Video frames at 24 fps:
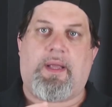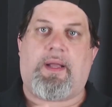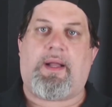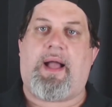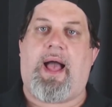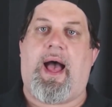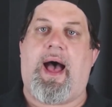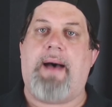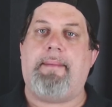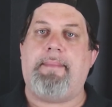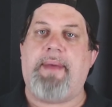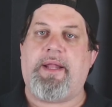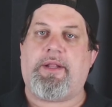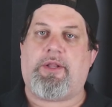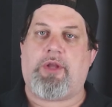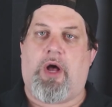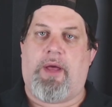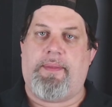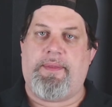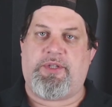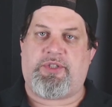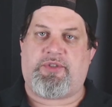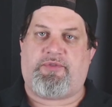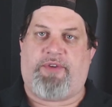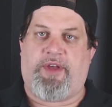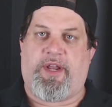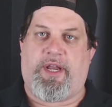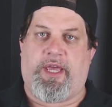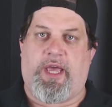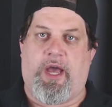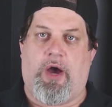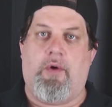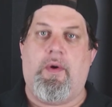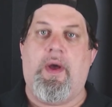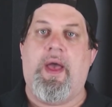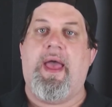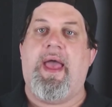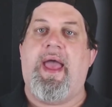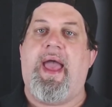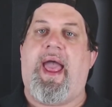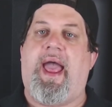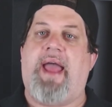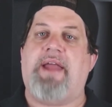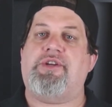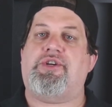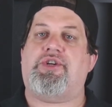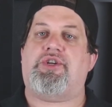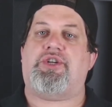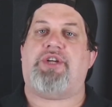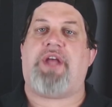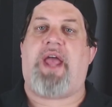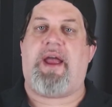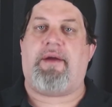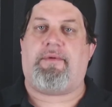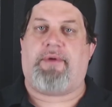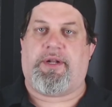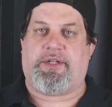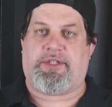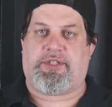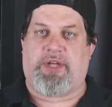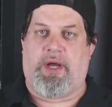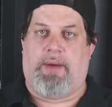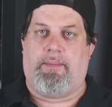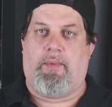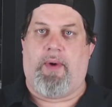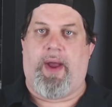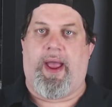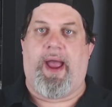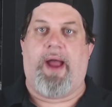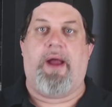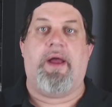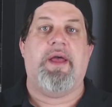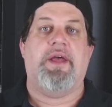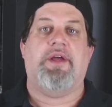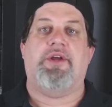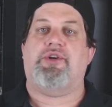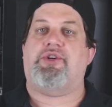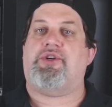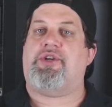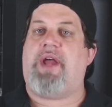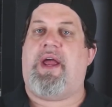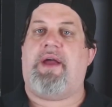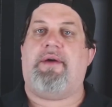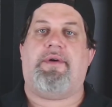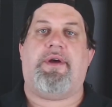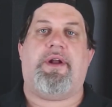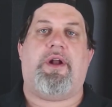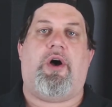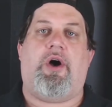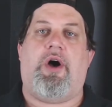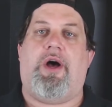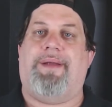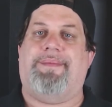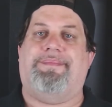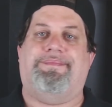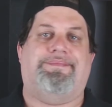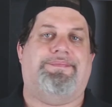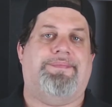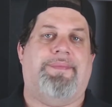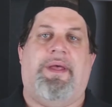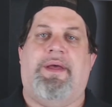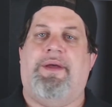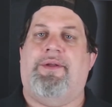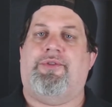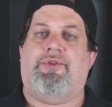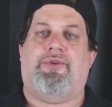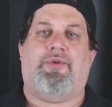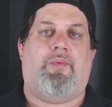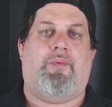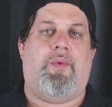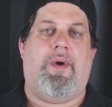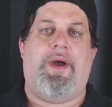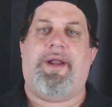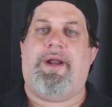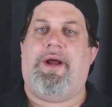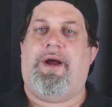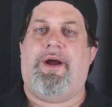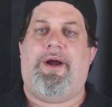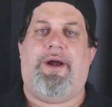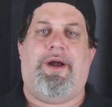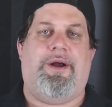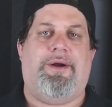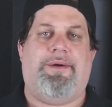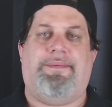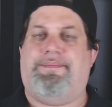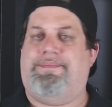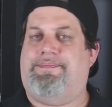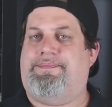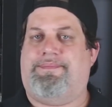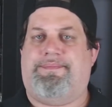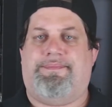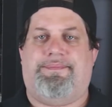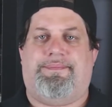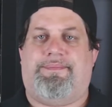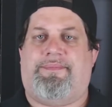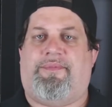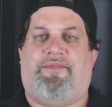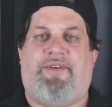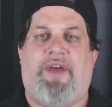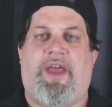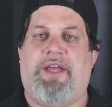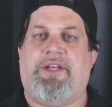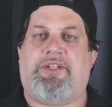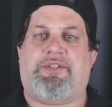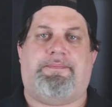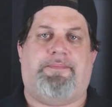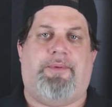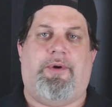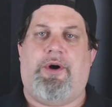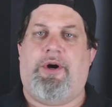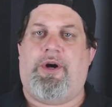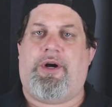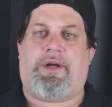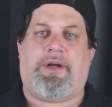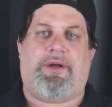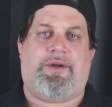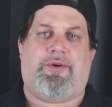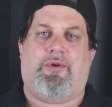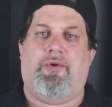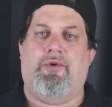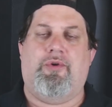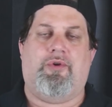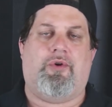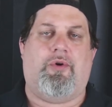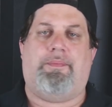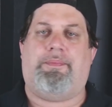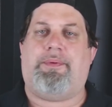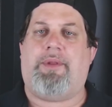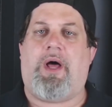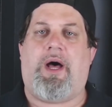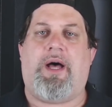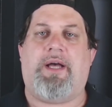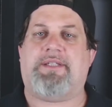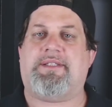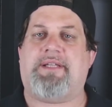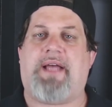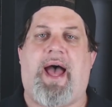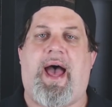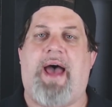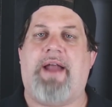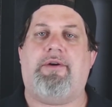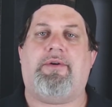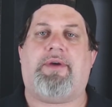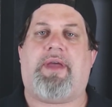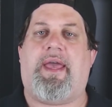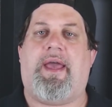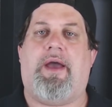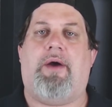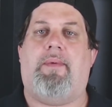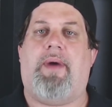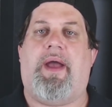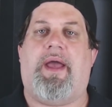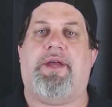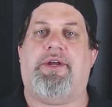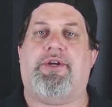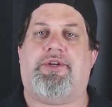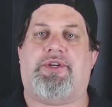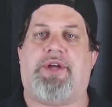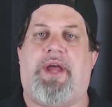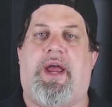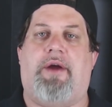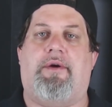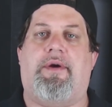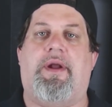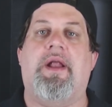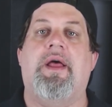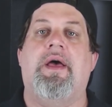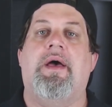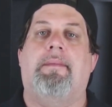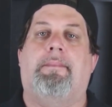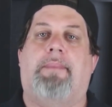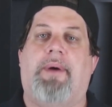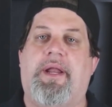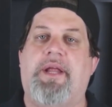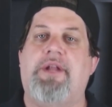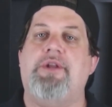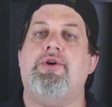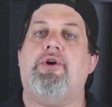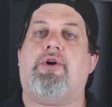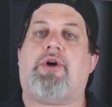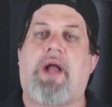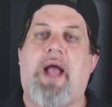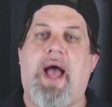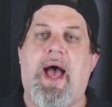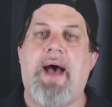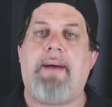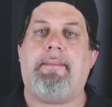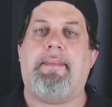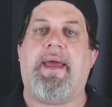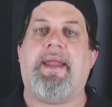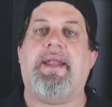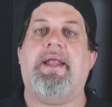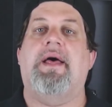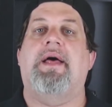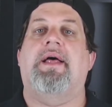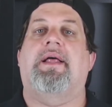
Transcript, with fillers: comment on this video, and share it somewhere. Share it on Twitter, Facebook, Google+. I don't care where you share it, but in your comment,